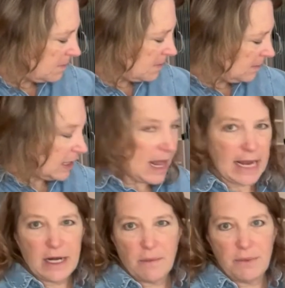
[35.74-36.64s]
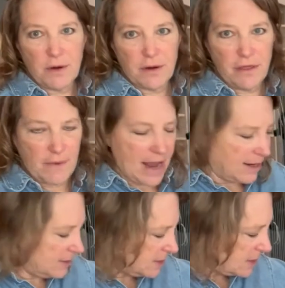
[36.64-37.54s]
line up your
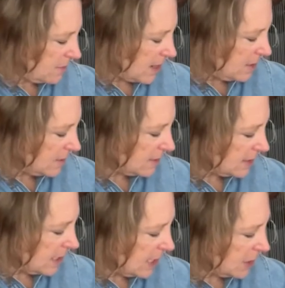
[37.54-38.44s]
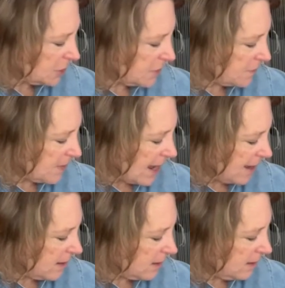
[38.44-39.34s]
threads so that you can see each
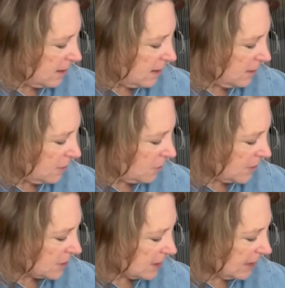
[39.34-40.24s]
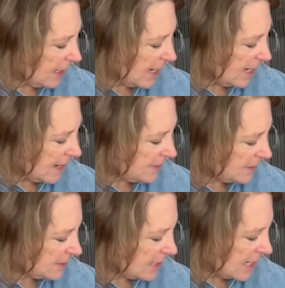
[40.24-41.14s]
thread. You're going to lay it on
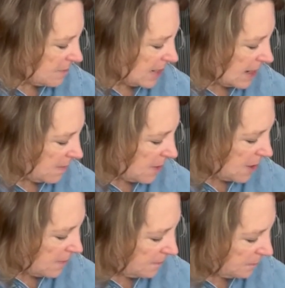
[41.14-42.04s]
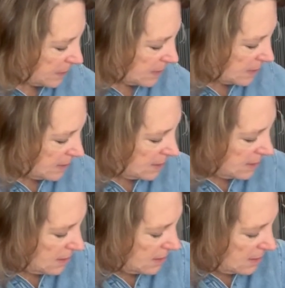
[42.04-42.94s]
the sandpaper
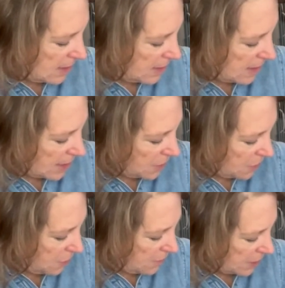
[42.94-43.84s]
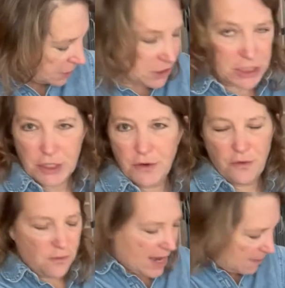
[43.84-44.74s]
and then you're going
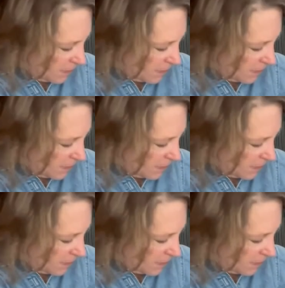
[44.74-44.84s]
to wrap